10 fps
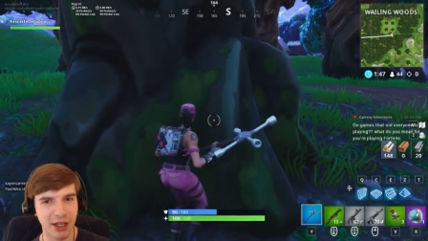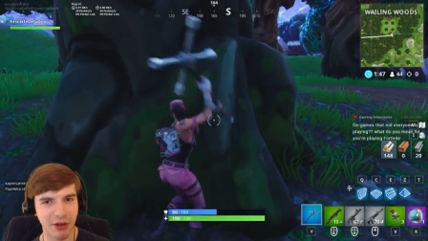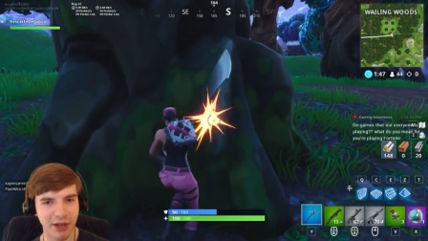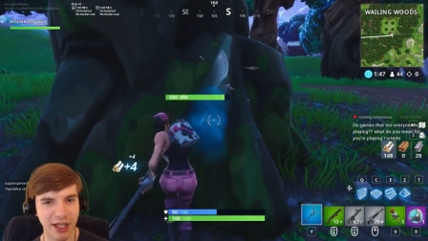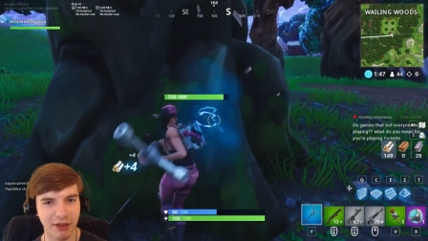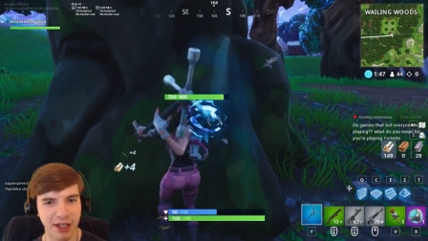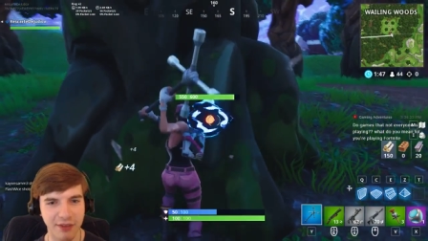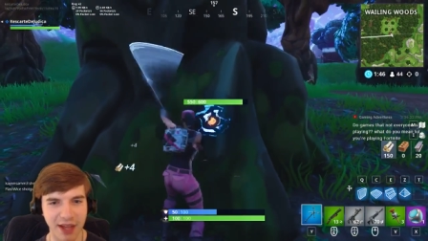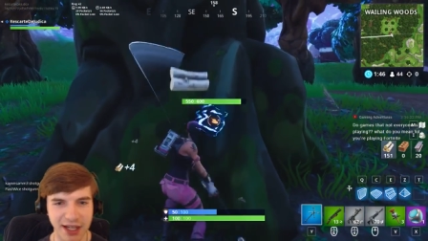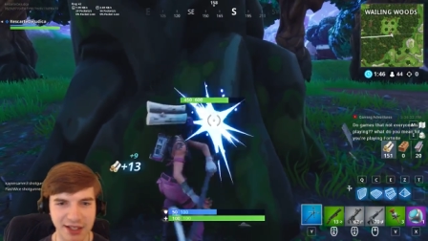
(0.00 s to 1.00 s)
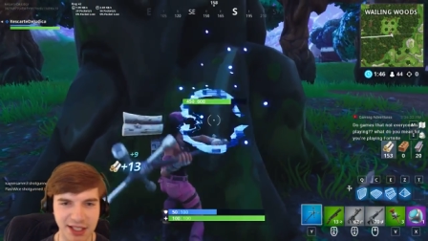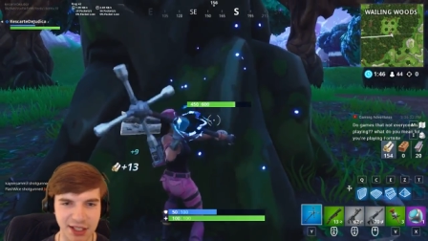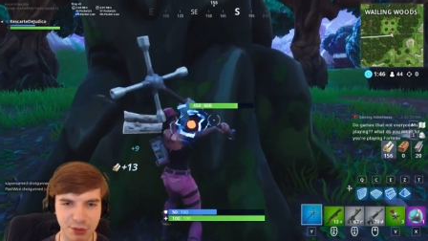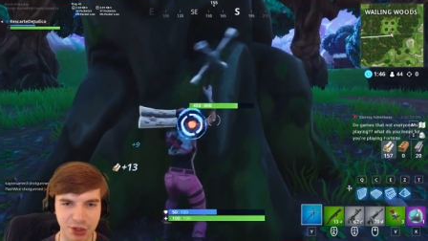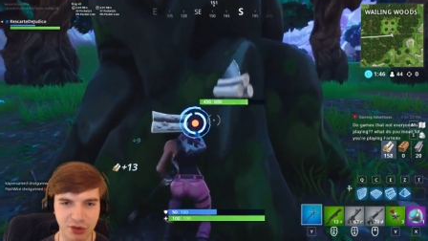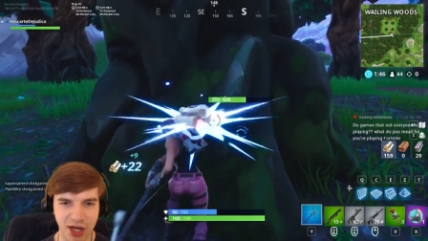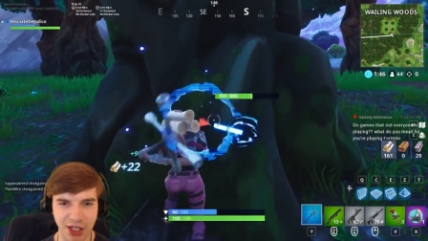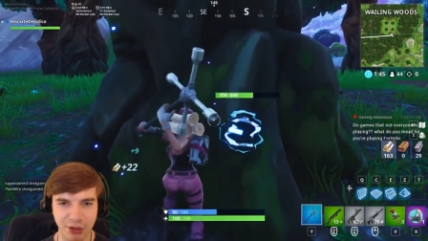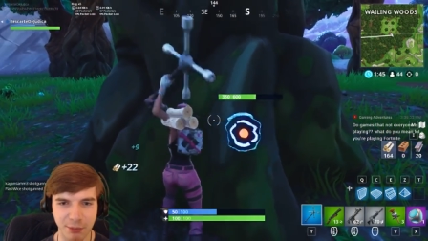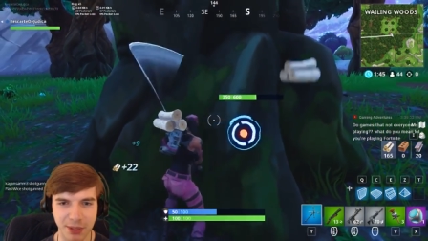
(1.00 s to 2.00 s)
Hillary Clinton in that instance was
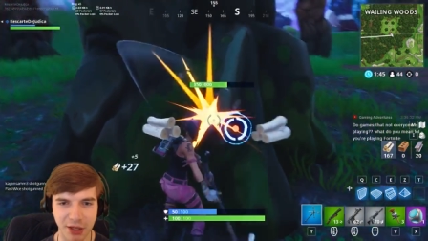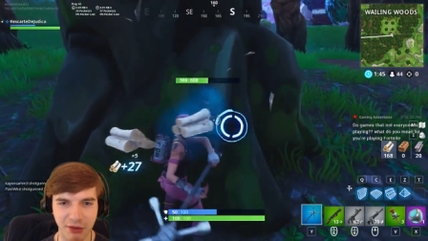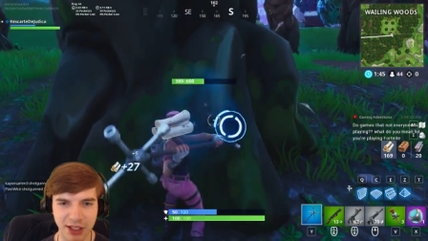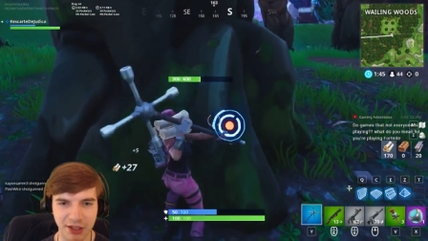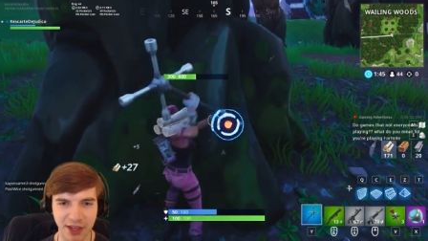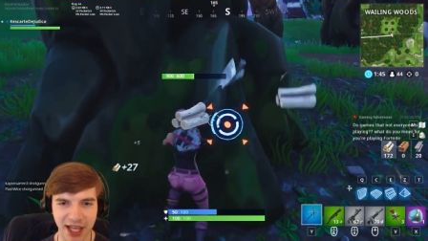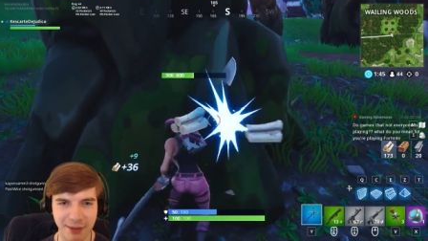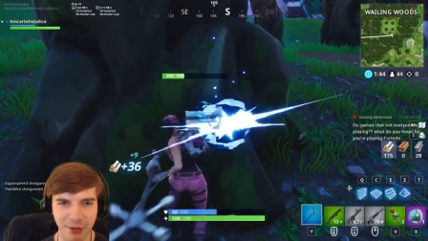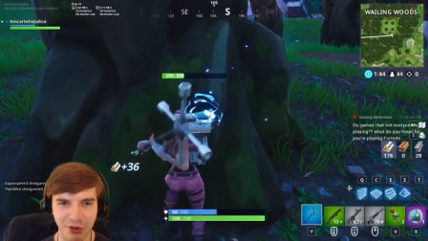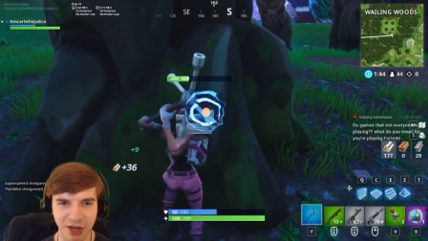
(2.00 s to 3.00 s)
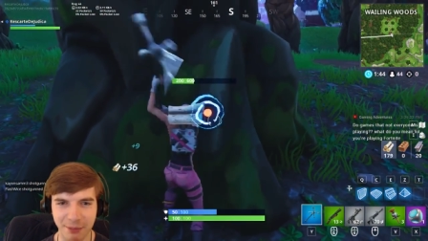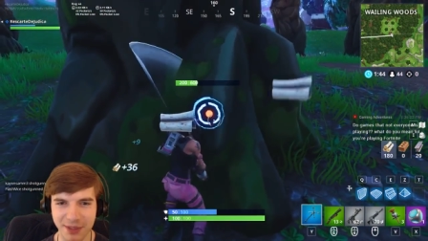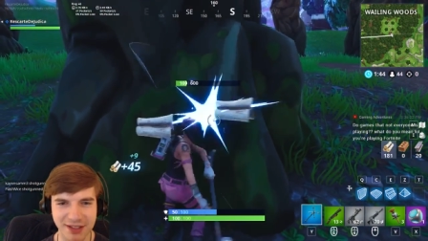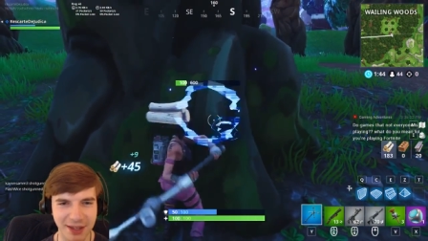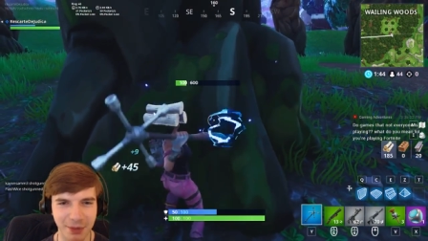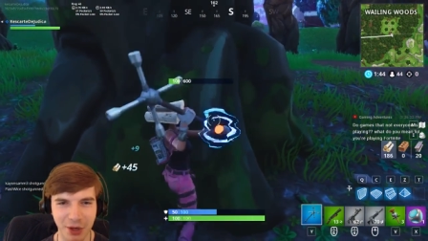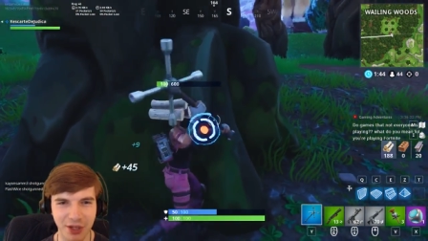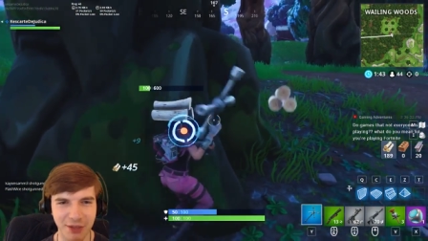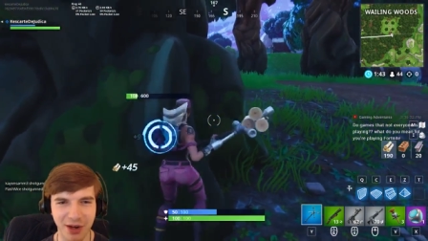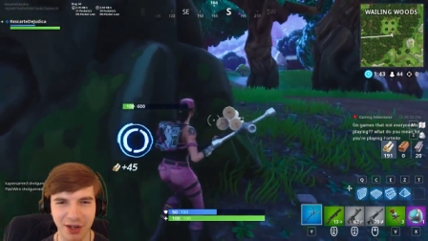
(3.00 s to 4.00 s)
trying to appeal like to the gamer crowd, but it's like
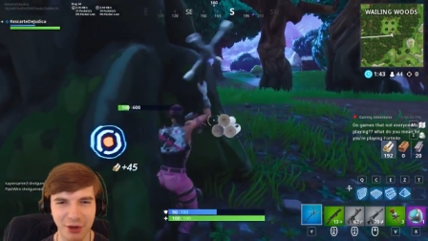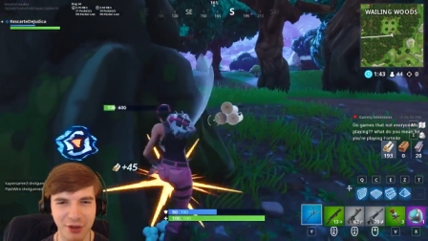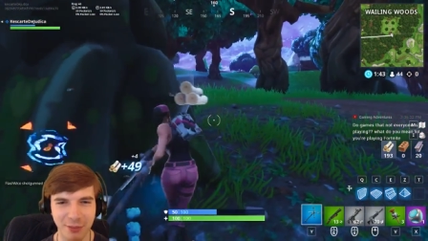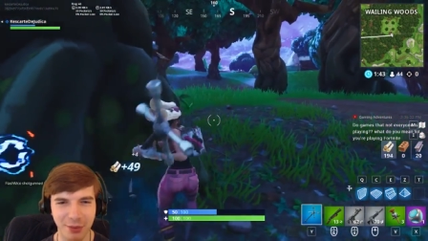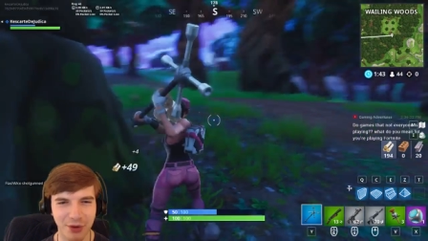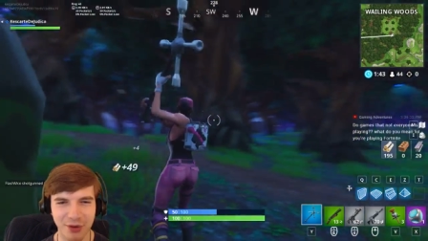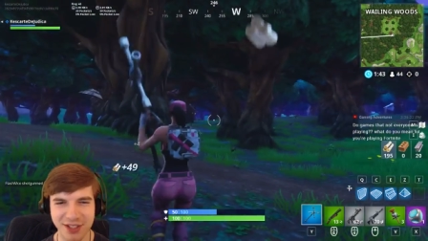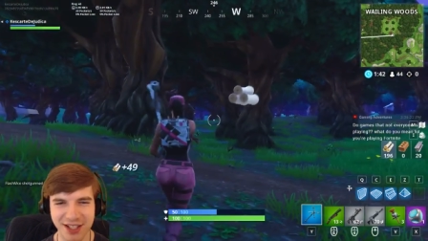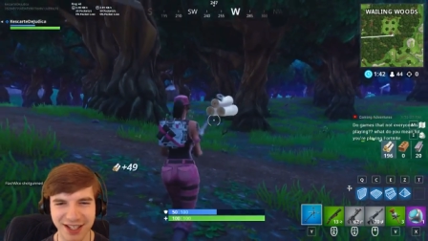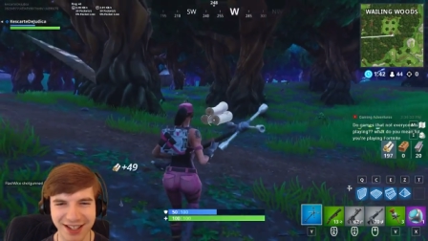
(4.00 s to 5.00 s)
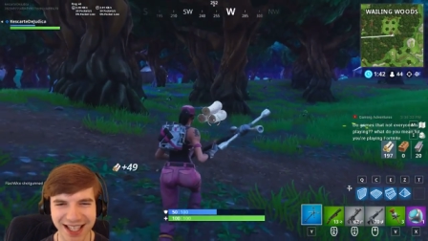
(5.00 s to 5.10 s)
Pokemon Go to the polls.